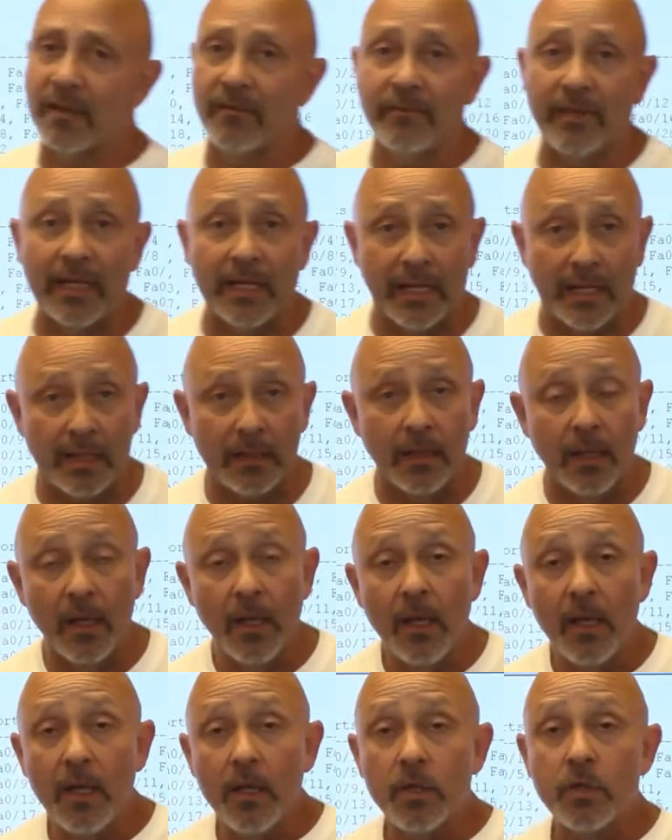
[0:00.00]
VLAN.
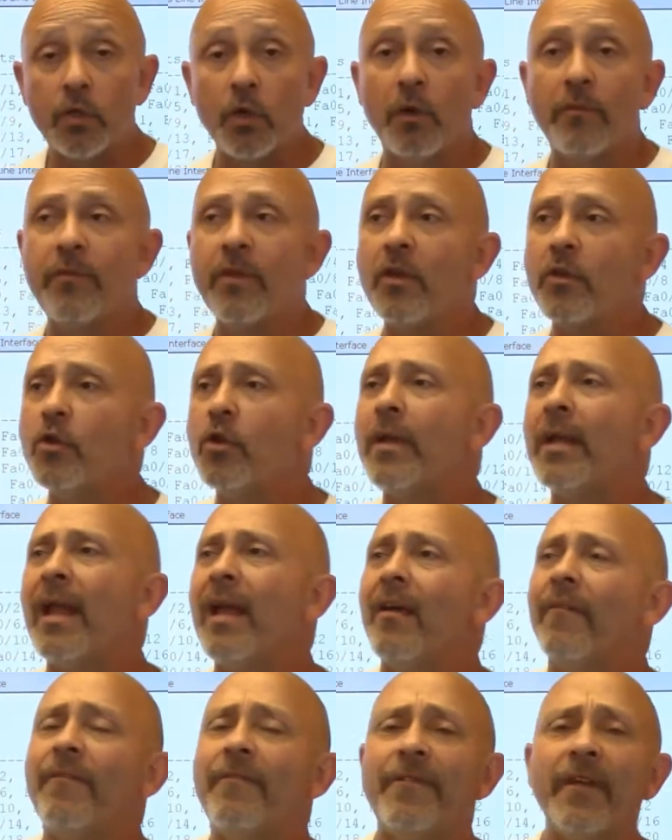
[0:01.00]
So if you can
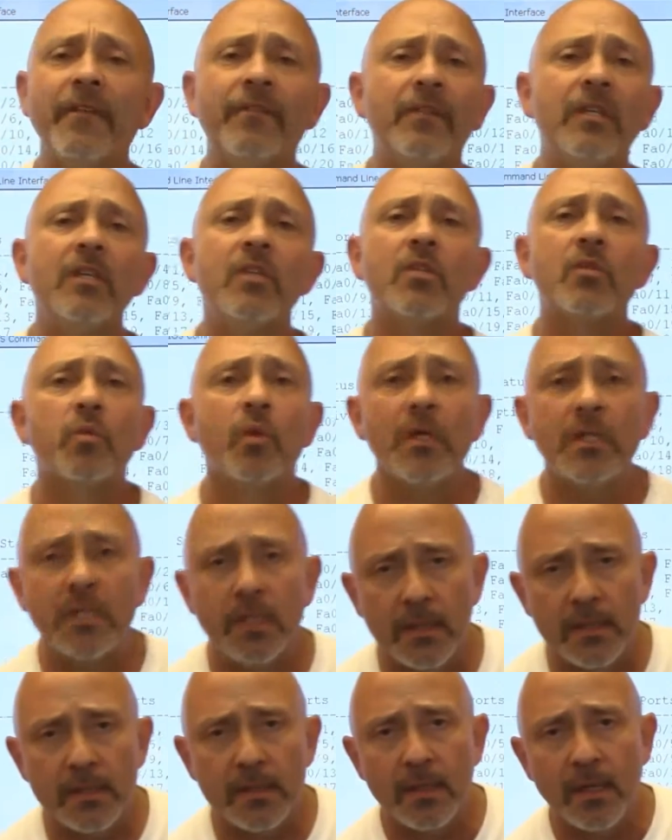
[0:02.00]
have 50
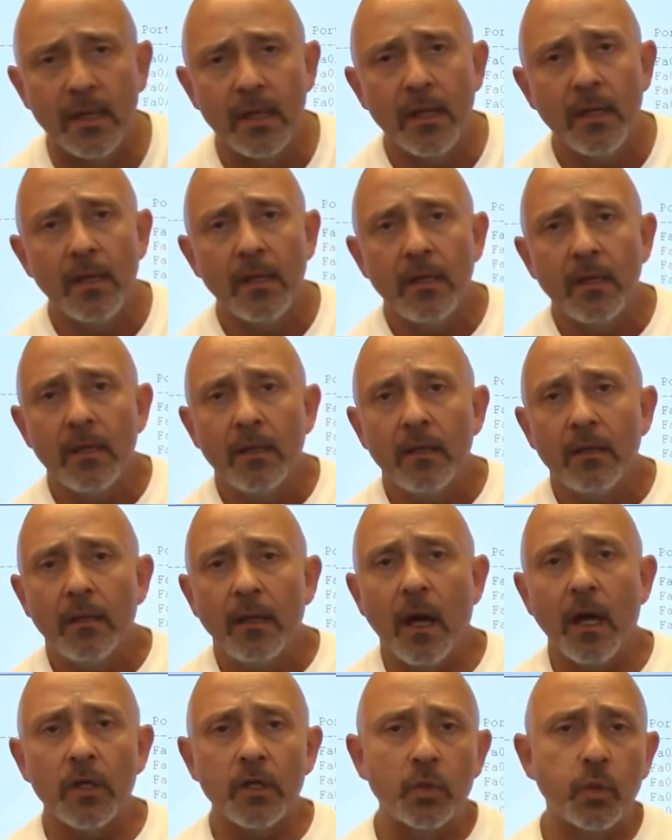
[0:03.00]
switches,
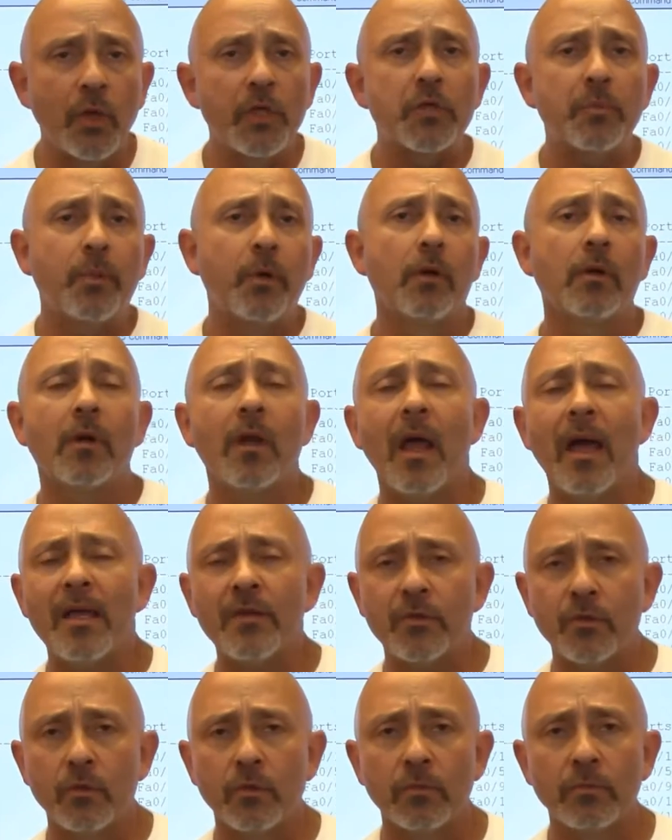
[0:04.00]
a switch per
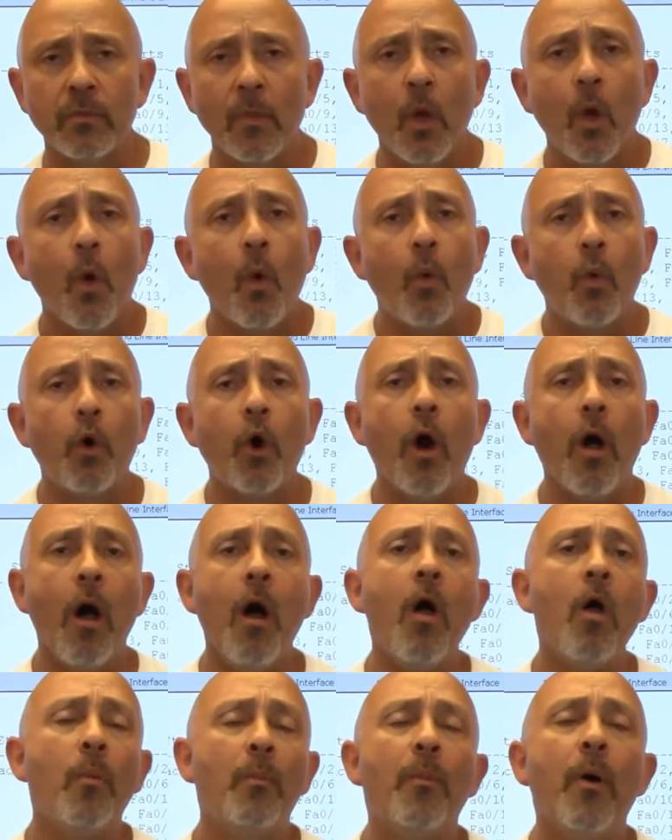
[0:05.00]
classroom, we're
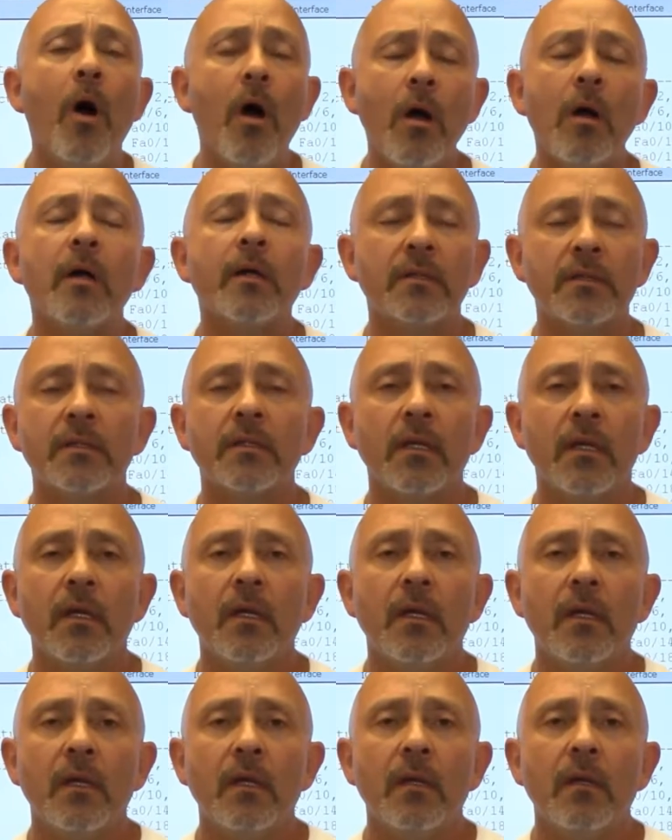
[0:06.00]
all part
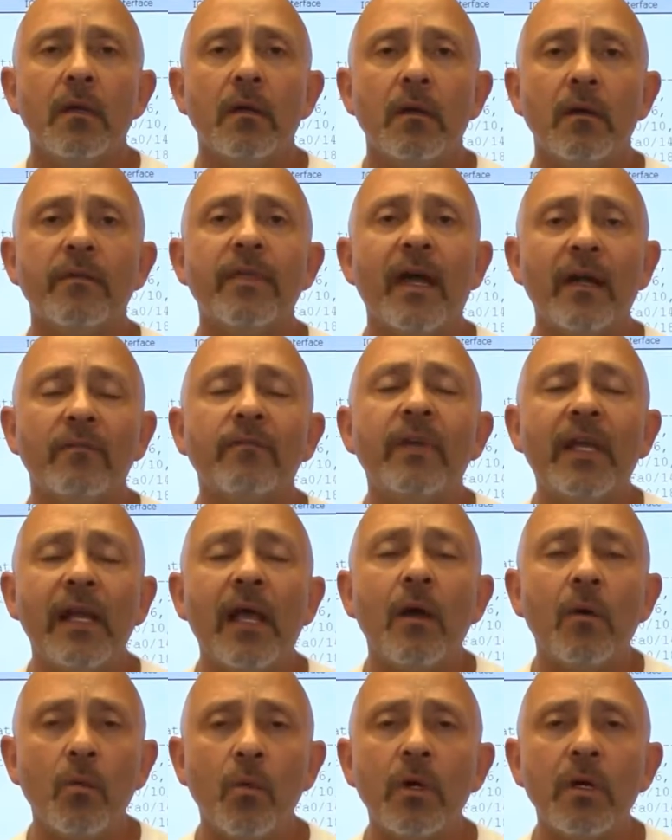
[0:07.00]
of that
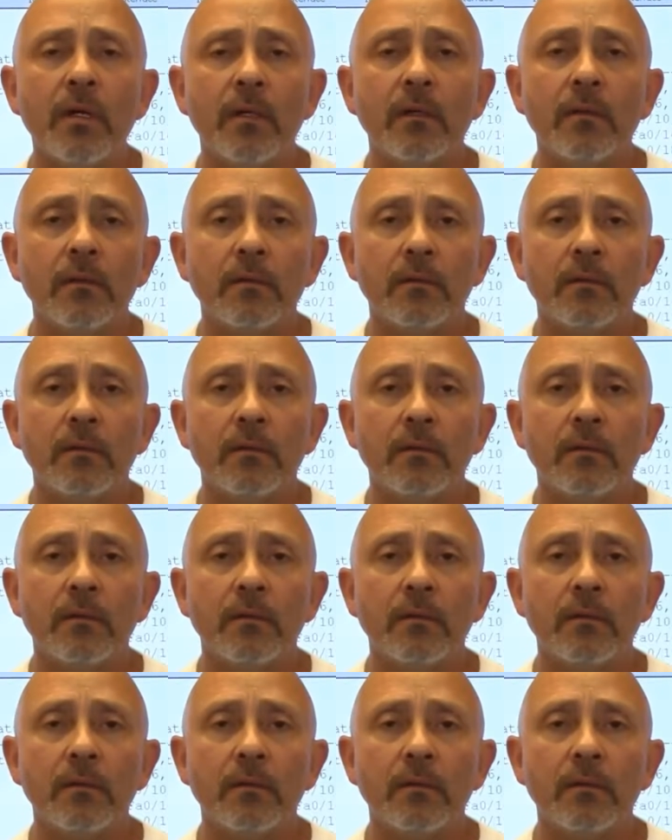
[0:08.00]
VLAN 1.